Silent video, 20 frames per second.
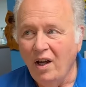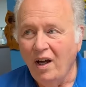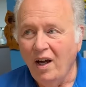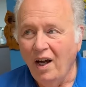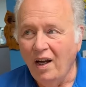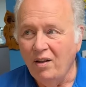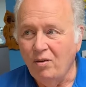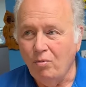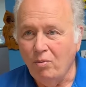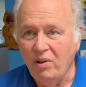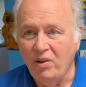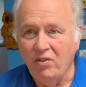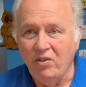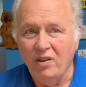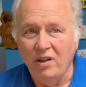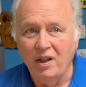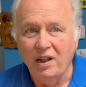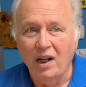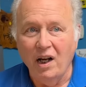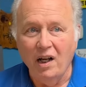And the reason
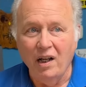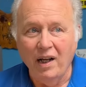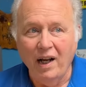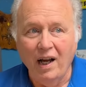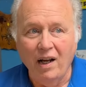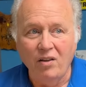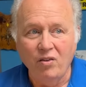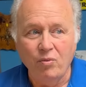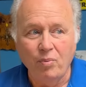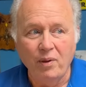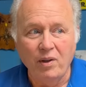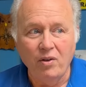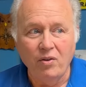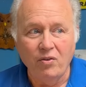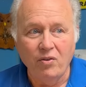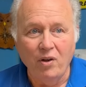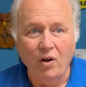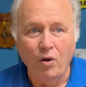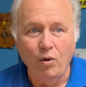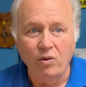it got out is because
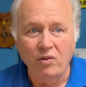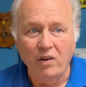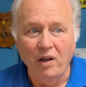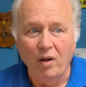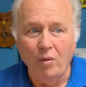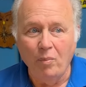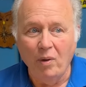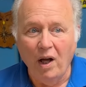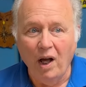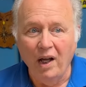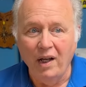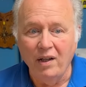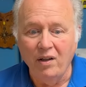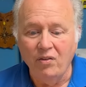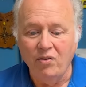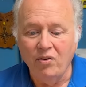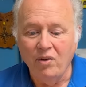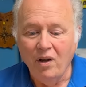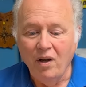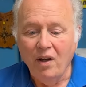the hotel
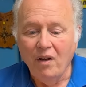buyers,